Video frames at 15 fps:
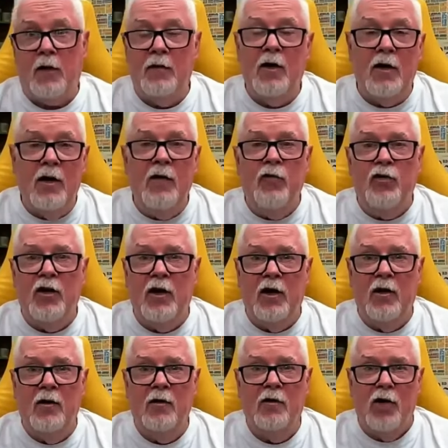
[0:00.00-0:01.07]
that lives
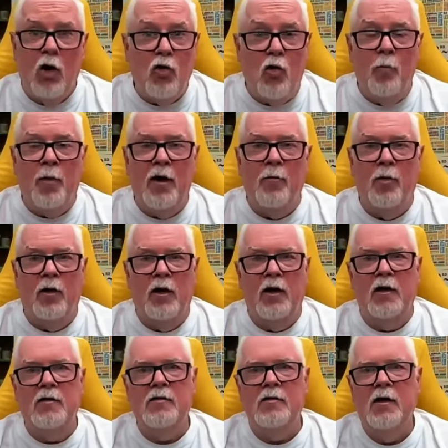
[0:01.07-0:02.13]
here, local people at
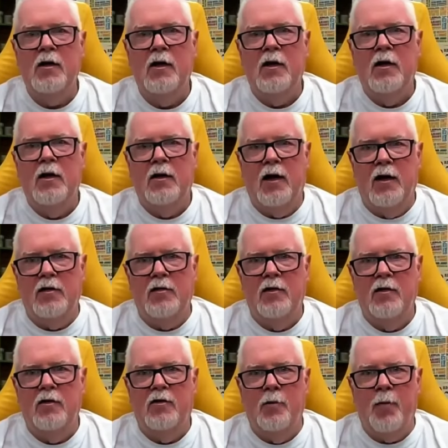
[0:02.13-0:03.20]
least, get
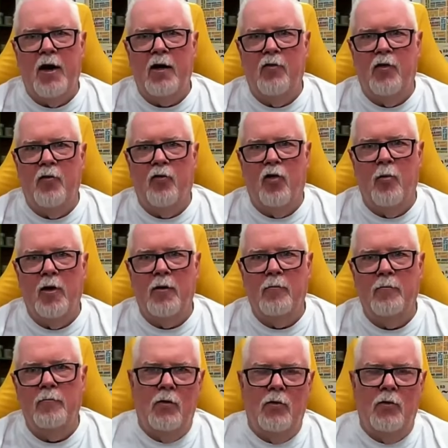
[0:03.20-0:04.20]
to benefit from it.